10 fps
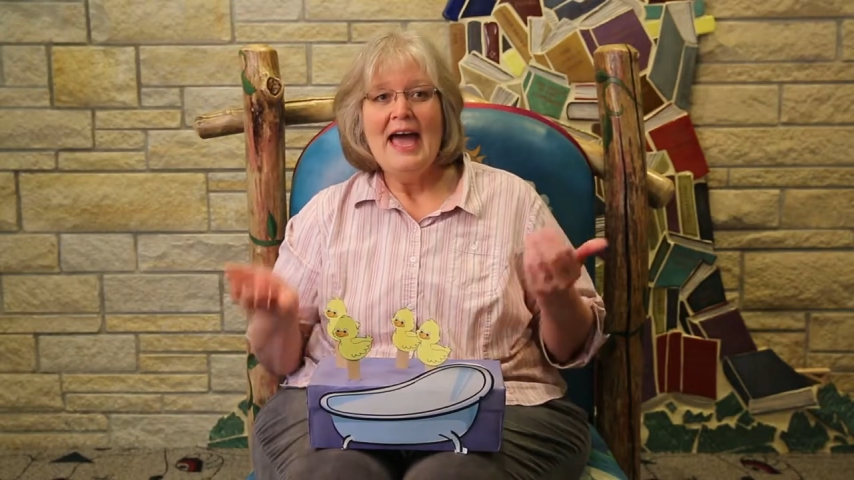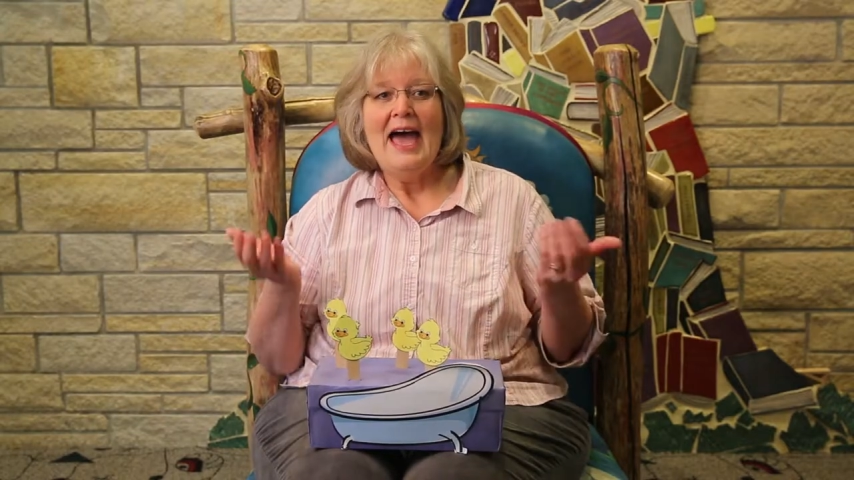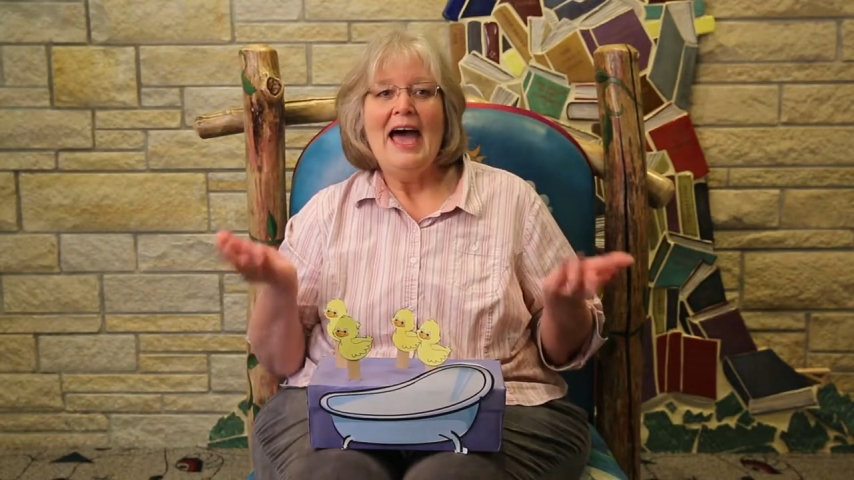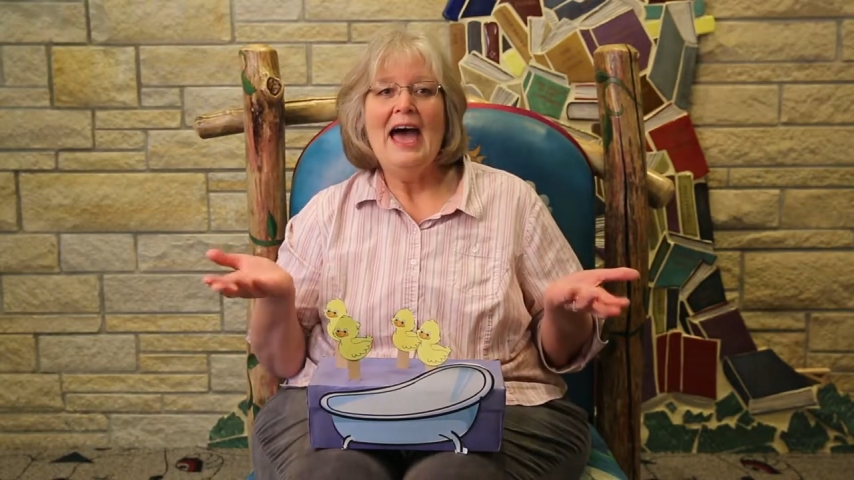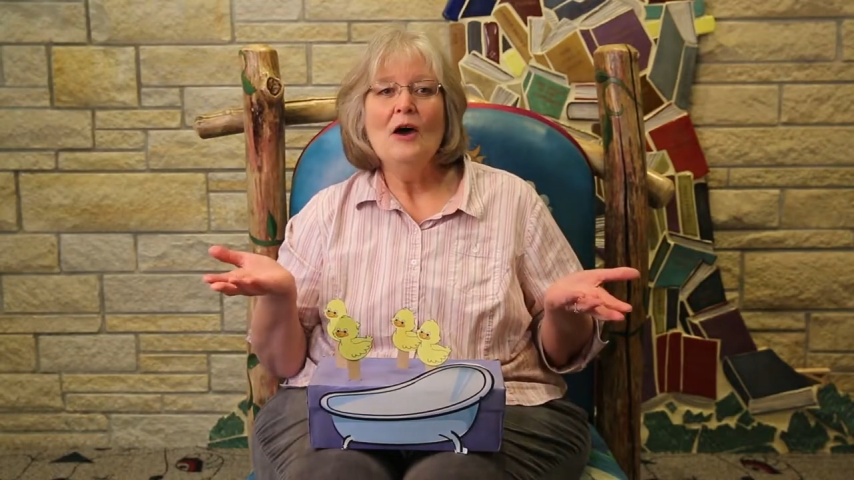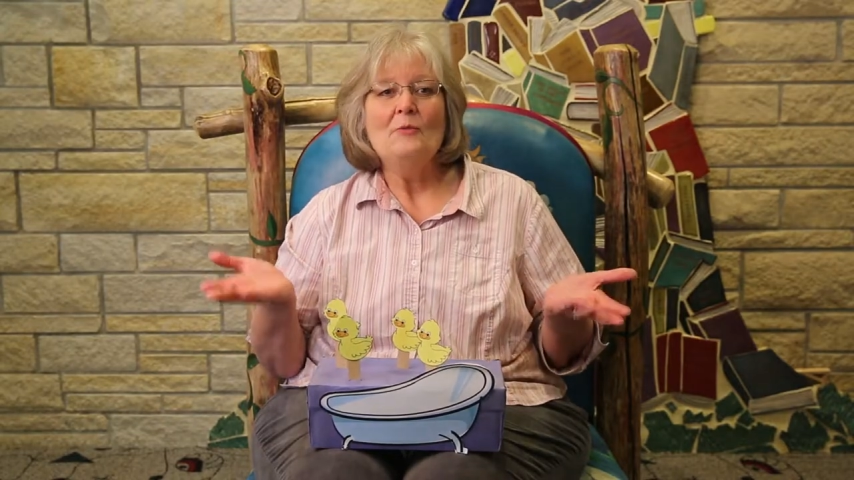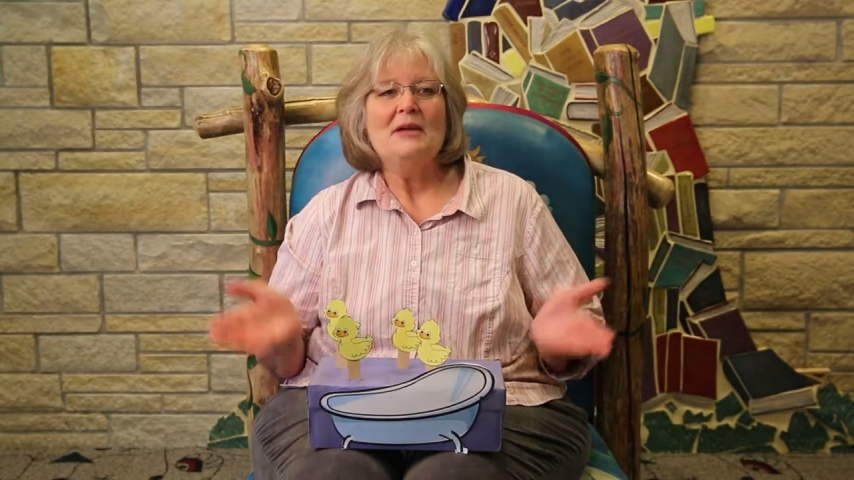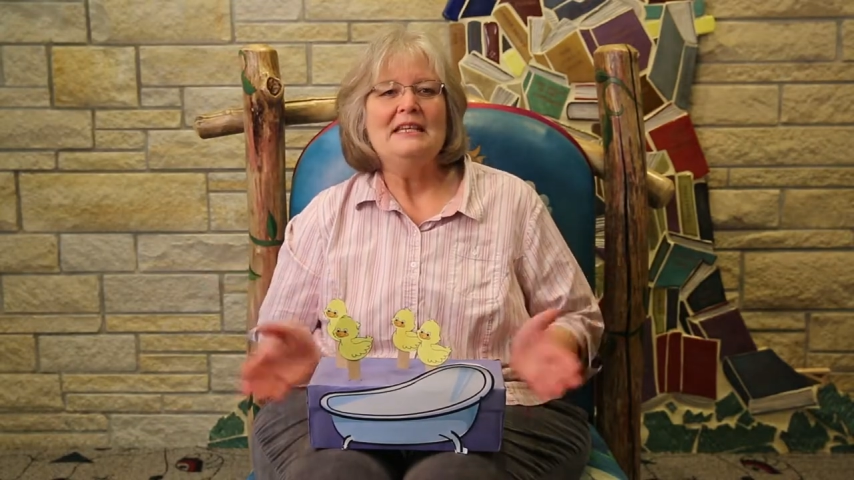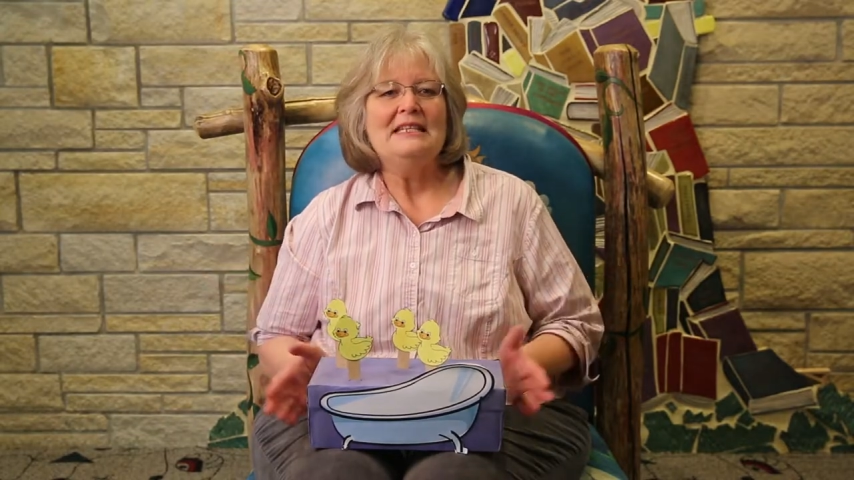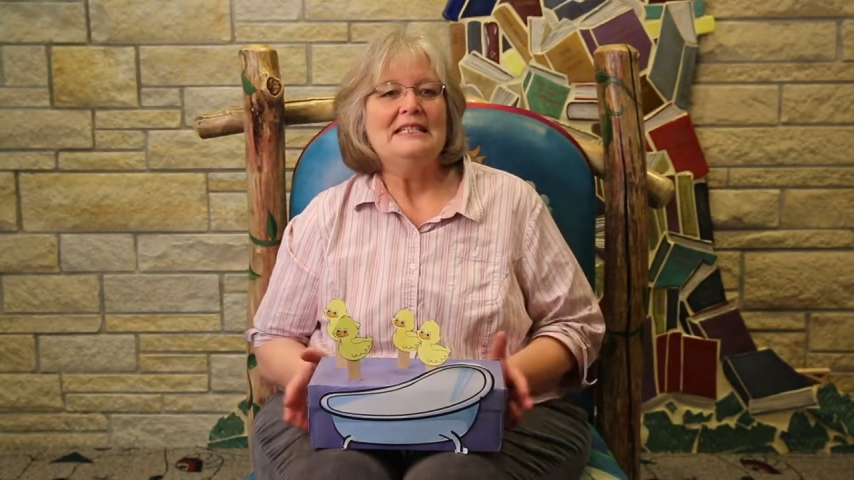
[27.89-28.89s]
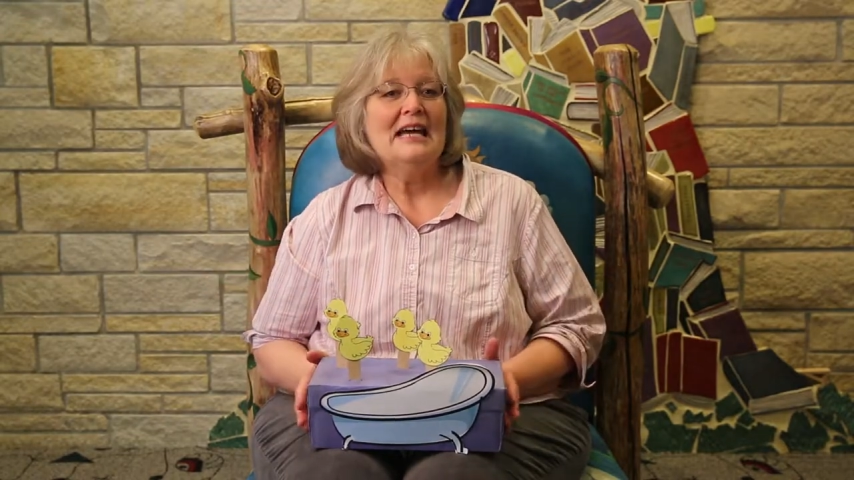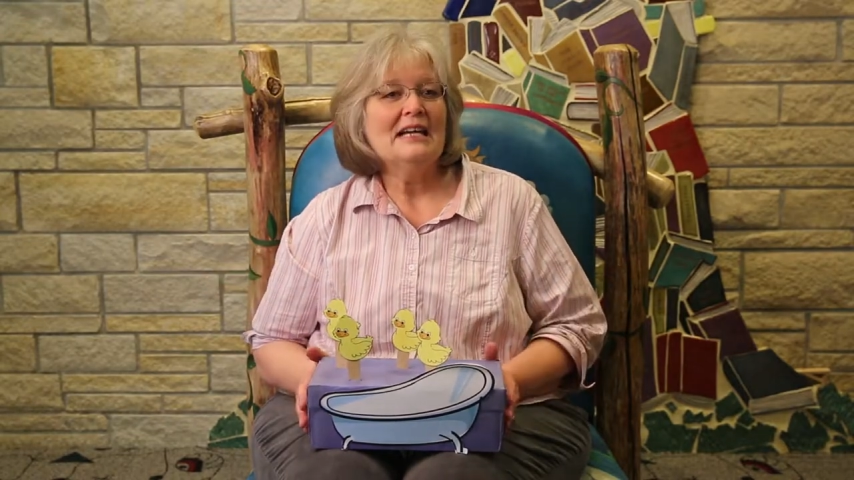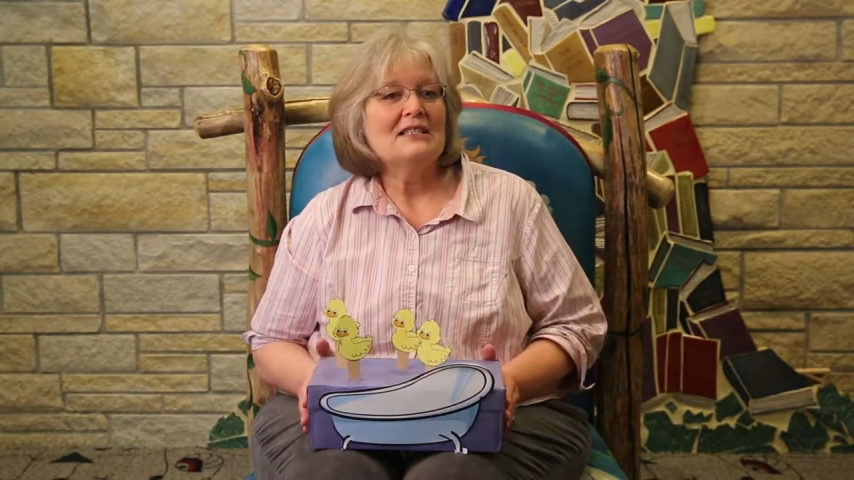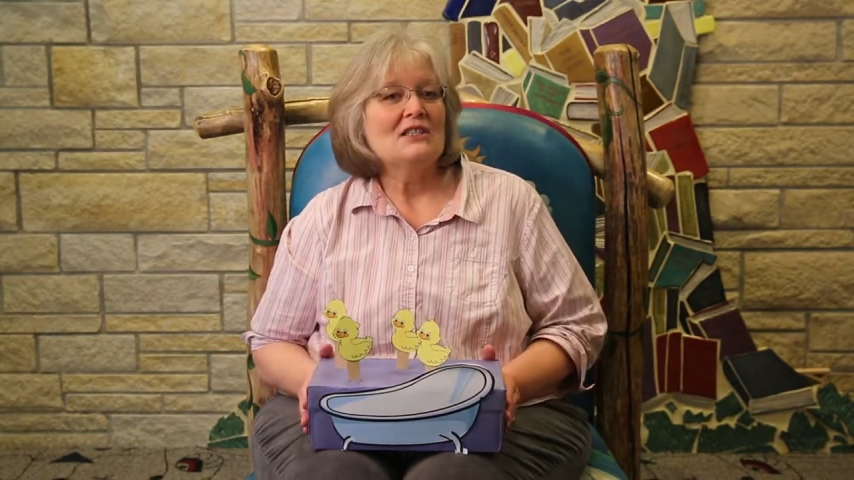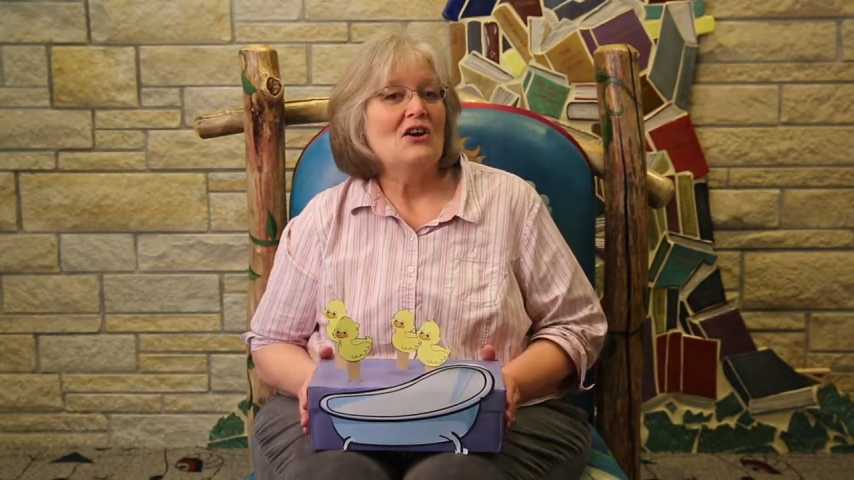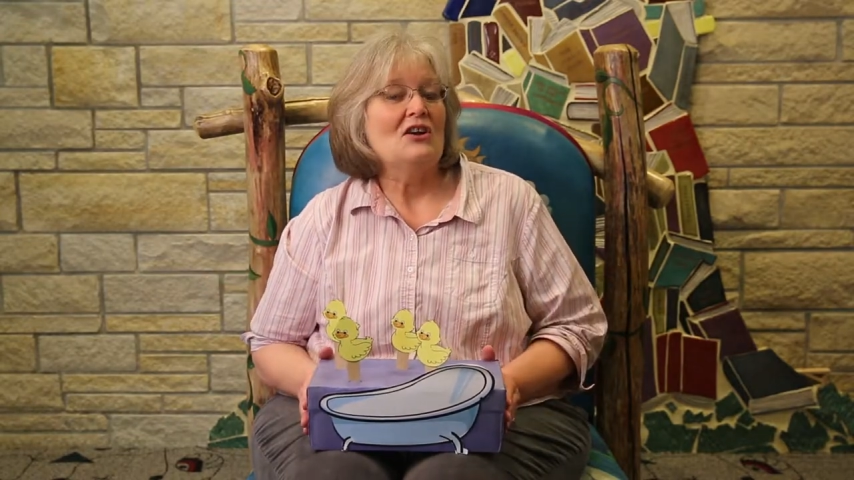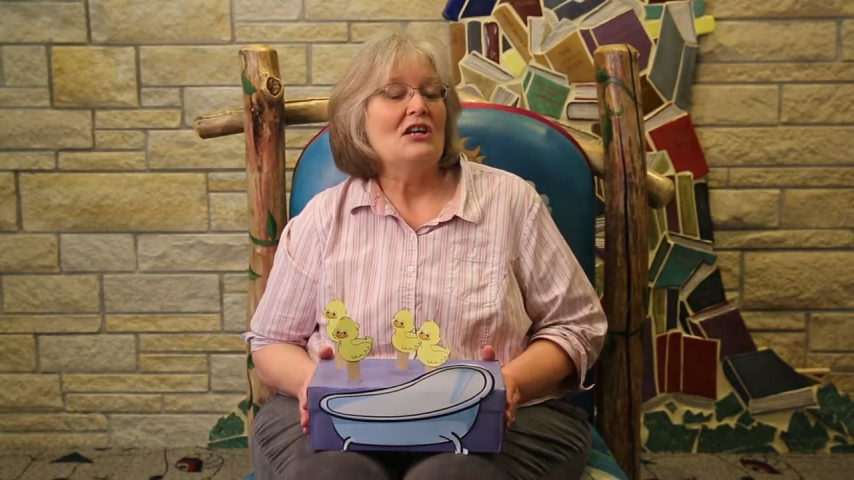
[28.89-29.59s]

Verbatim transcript: How many ducks are